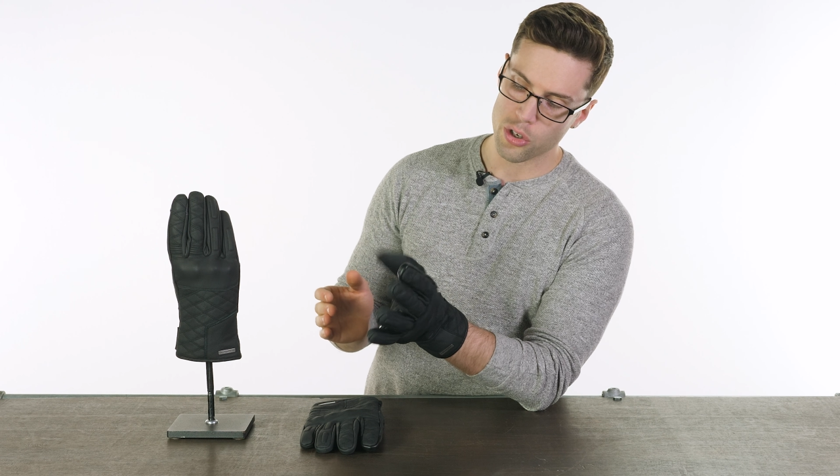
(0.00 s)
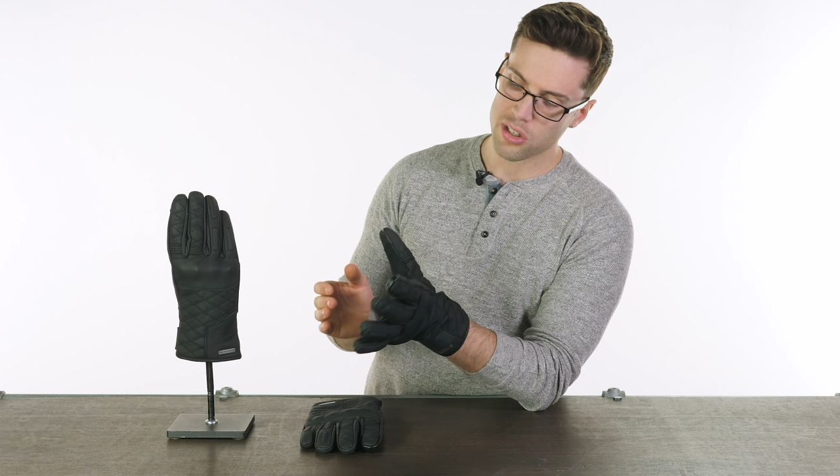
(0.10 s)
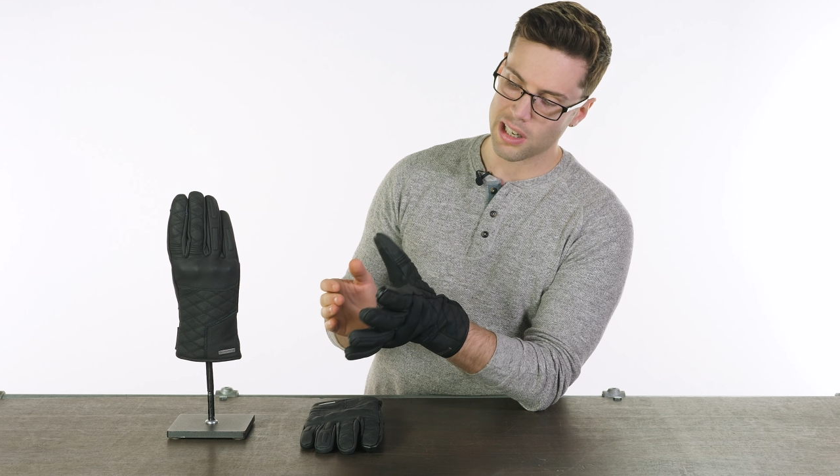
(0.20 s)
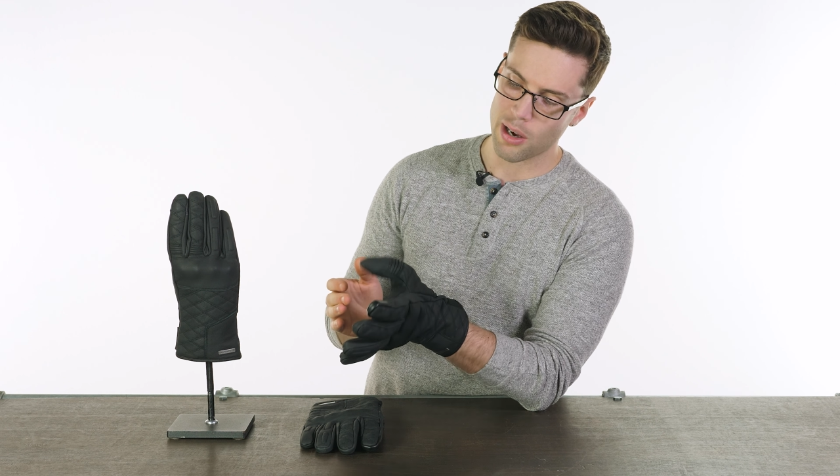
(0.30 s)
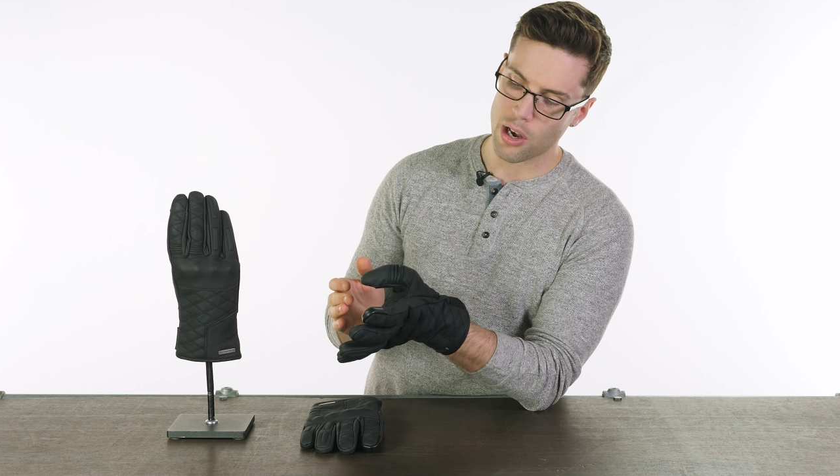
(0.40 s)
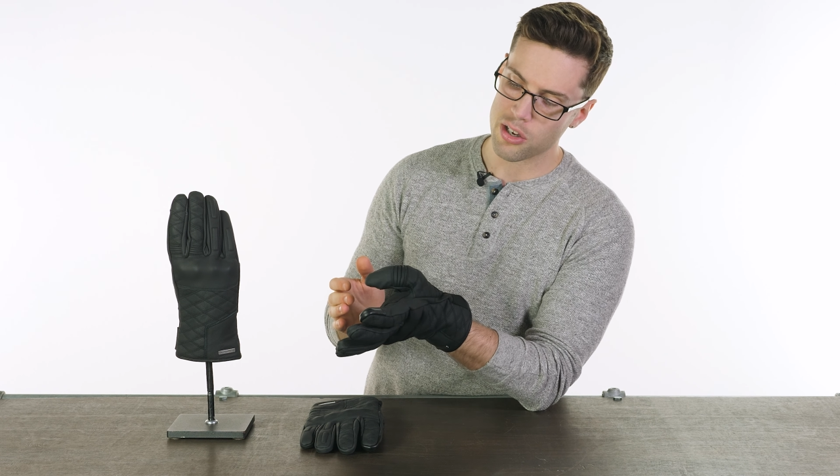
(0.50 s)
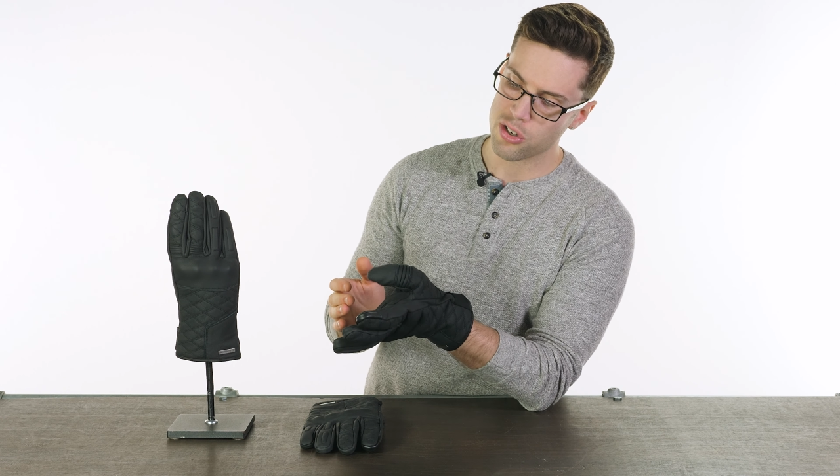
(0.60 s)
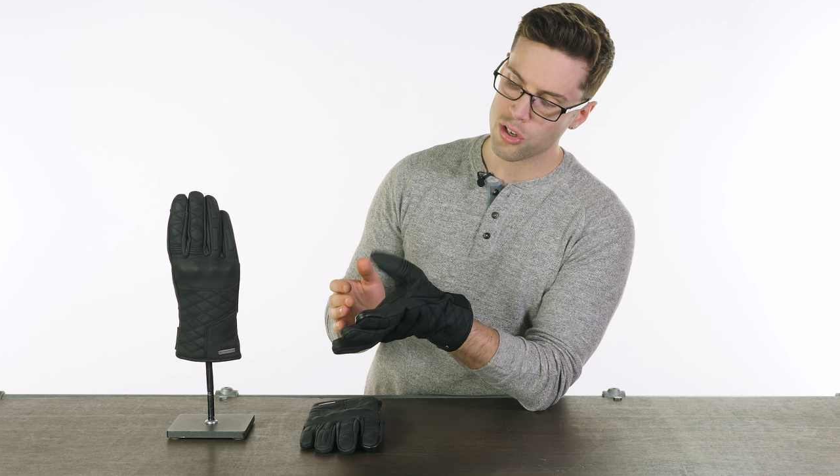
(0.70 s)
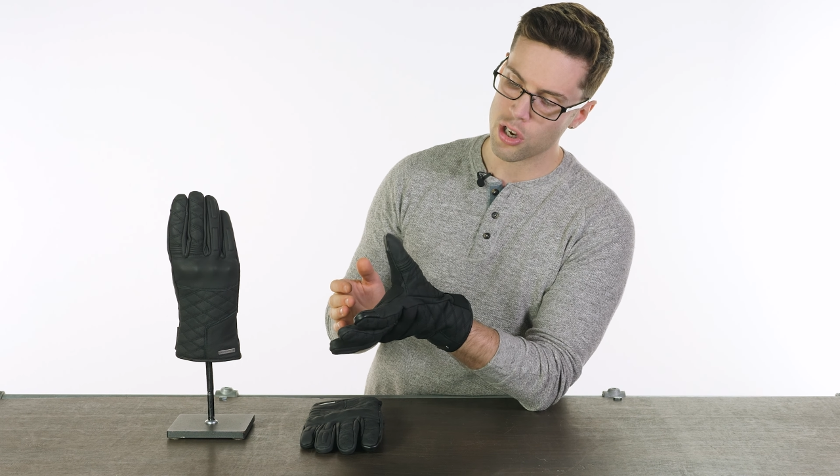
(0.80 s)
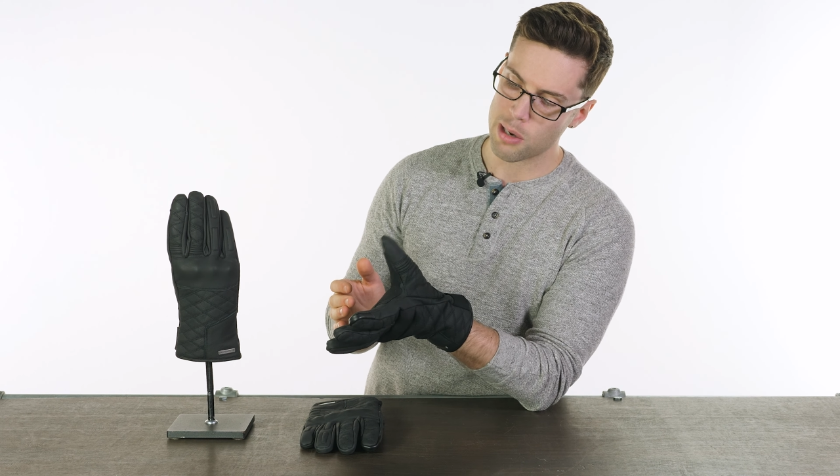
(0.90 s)
it does allow a
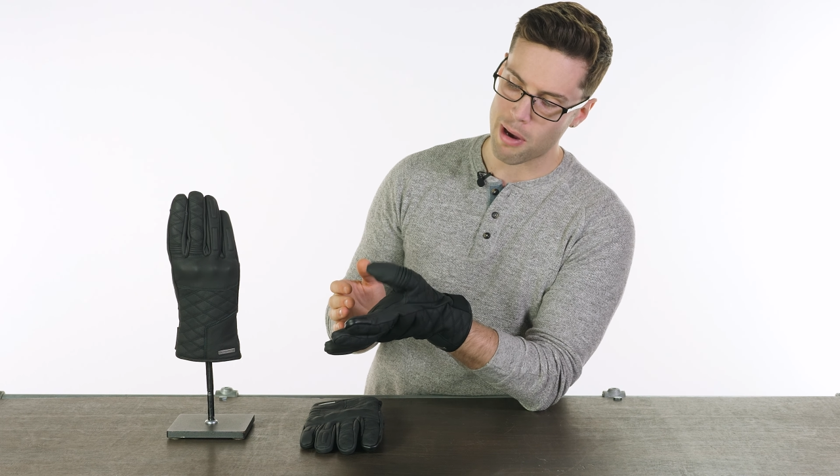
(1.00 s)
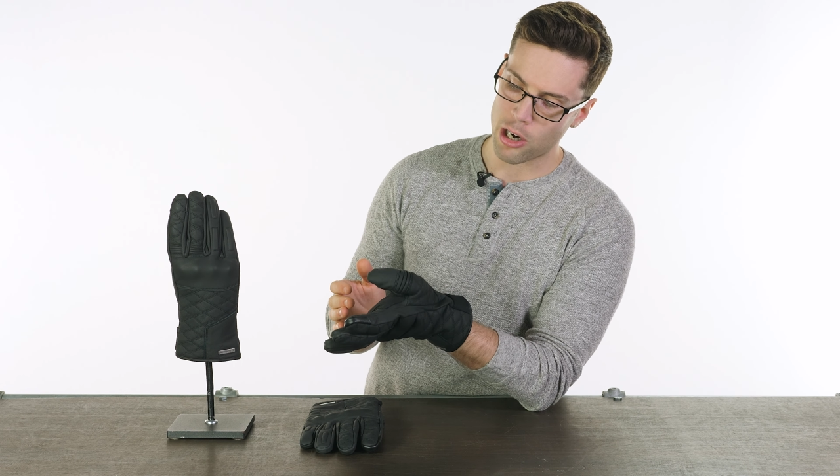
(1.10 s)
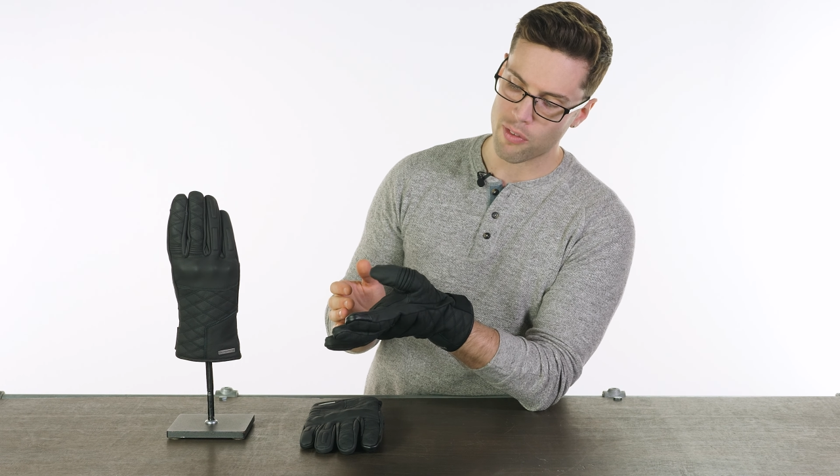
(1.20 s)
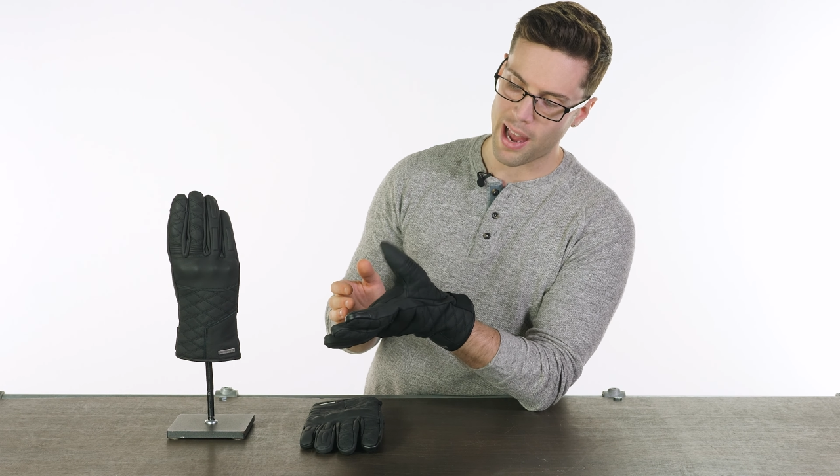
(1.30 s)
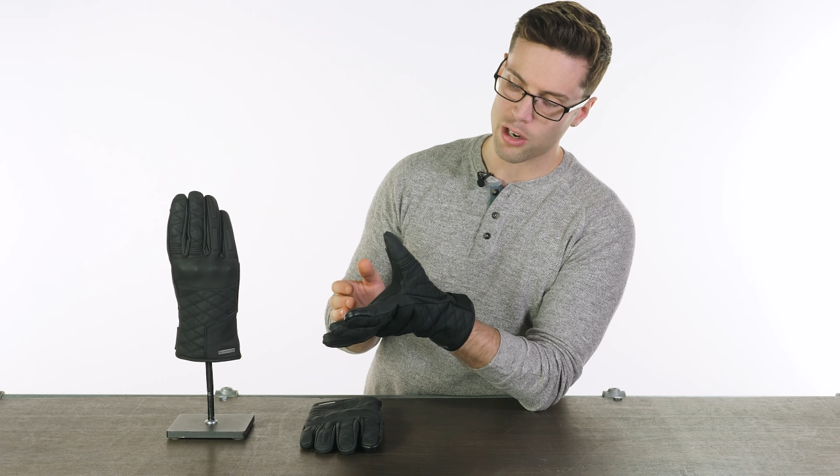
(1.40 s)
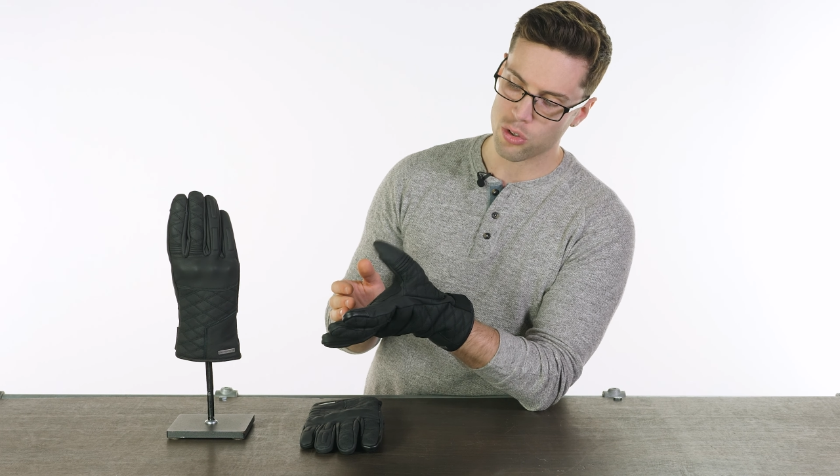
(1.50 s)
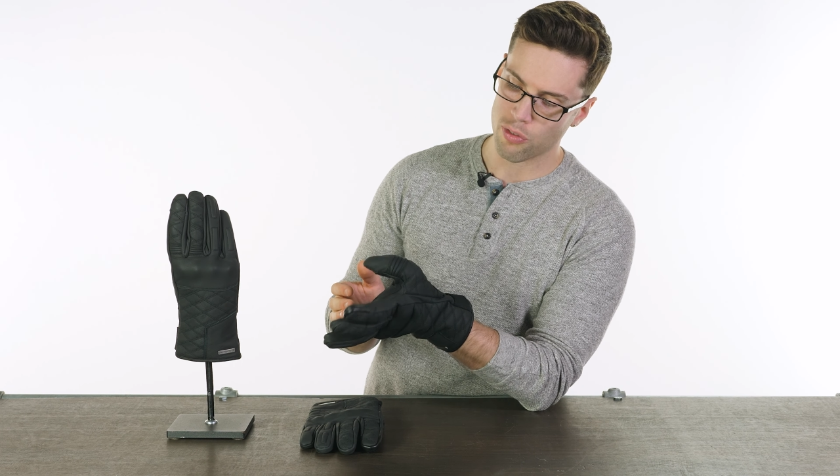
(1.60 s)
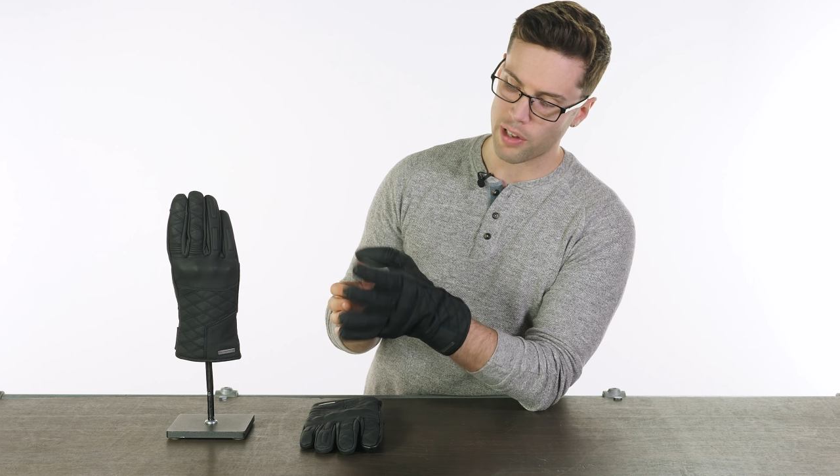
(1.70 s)
certain amount of extra